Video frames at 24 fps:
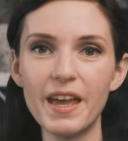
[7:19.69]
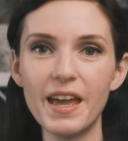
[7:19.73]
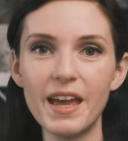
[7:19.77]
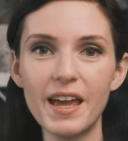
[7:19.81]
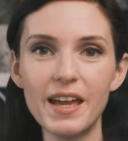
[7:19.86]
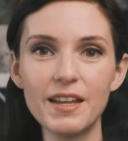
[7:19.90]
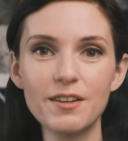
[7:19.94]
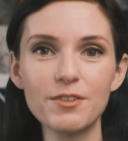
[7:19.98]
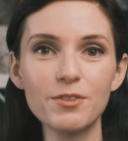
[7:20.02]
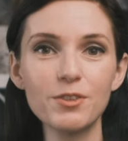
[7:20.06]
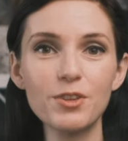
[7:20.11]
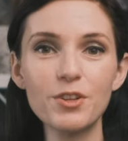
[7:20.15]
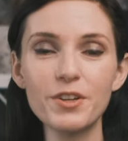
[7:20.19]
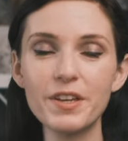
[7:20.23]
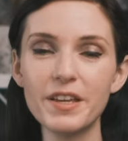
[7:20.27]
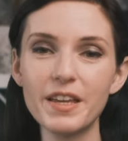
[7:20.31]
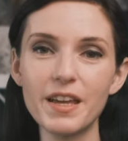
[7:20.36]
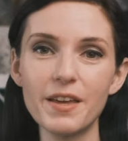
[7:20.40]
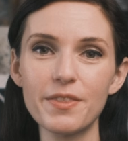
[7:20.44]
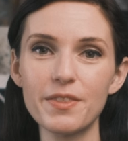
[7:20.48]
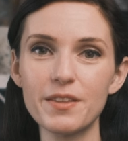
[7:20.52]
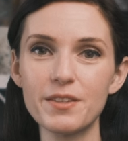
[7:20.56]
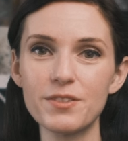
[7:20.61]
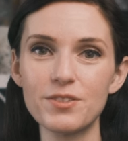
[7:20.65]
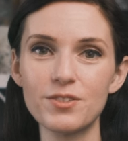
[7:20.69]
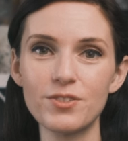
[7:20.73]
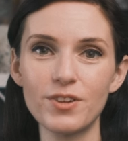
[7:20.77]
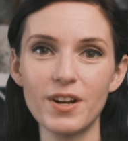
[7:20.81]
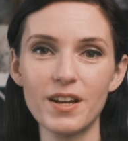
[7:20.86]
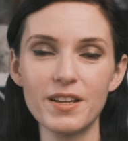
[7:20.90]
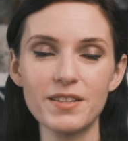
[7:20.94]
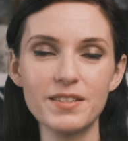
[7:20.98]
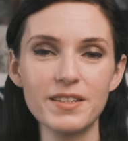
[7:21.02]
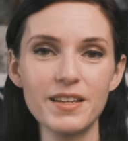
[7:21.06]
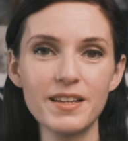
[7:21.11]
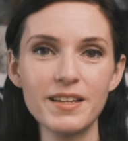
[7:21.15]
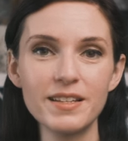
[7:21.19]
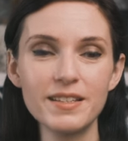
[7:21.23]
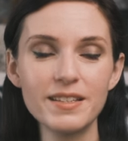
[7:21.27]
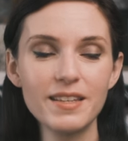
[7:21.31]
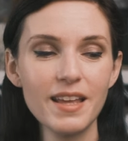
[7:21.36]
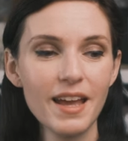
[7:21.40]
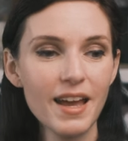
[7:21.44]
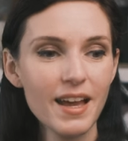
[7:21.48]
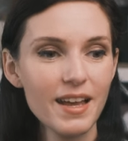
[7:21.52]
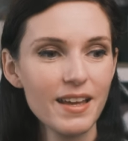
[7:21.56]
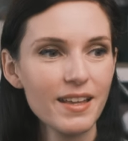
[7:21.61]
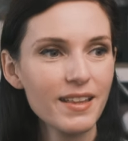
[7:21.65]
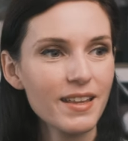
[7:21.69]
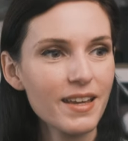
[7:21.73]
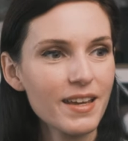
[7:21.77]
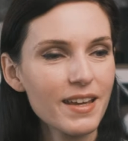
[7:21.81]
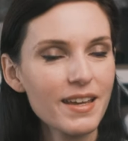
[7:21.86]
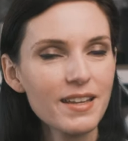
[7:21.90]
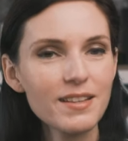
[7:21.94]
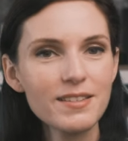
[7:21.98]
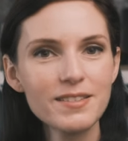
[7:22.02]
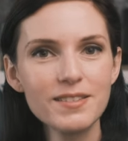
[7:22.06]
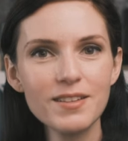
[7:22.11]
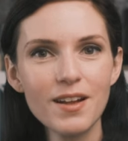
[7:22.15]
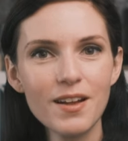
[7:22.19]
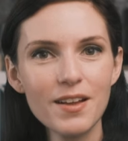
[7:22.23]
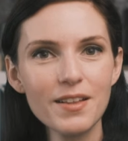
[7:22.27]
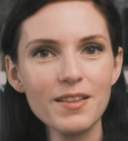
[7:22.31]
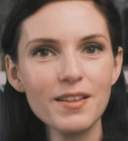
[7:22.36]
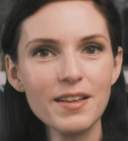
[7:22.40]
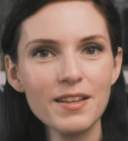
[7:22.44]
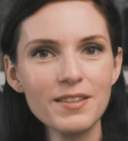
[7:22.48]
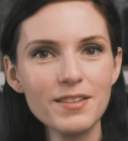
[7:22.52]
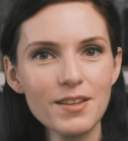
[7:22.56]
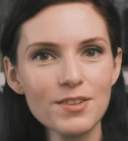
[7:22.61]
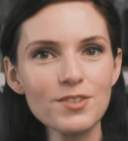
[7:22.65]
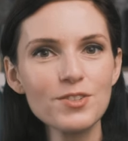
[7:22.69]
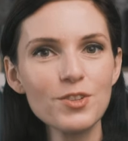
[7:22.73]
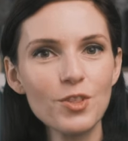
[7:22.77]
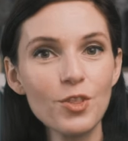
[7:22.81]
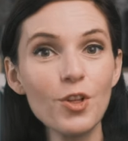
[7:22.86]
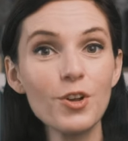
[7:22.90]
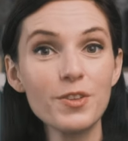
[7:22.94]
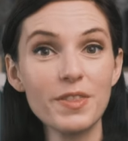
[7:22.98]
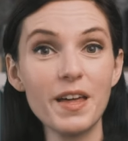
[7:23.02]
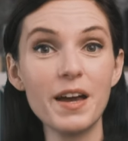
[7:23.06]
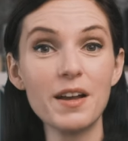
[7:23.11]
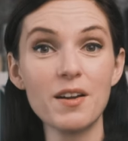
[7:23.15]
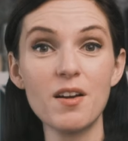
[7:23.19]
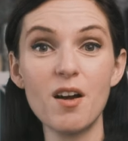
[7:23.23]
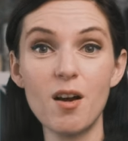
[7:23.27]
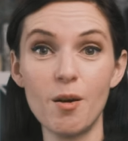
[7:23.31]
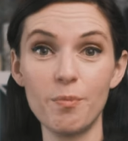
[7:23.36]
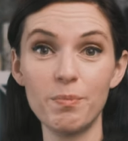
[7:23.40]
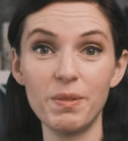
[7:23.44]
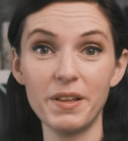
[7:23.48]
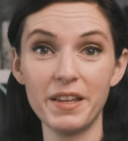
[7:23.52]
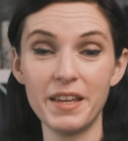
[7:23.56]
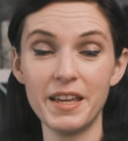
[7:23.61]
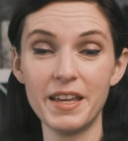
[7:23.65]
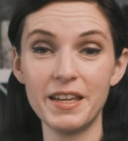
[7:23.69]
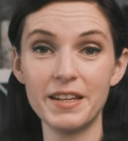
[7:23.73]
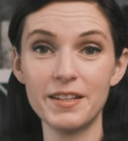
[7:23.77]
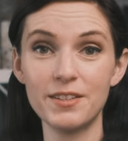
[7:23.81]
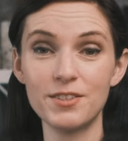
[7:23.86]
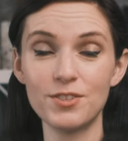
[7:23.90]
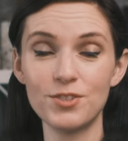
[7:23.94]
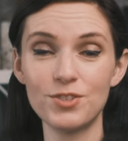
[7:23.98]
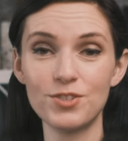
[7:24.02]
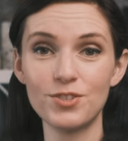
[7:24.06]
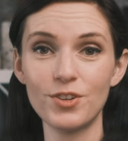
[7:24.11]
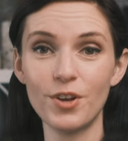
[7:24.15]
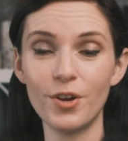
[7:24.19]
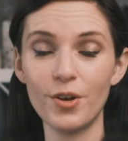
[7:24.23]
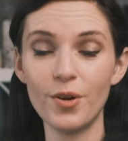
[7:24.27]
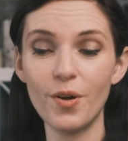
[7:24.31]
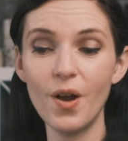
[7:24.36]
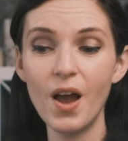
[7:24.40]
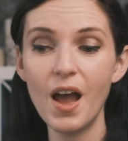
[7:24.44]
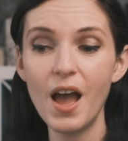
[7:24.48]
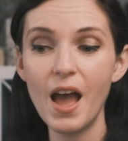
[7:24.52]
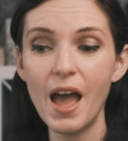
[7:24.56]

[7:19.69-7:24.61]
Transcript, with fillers: And looking at this dress, it like it's not it doesn't look that complicated to sew.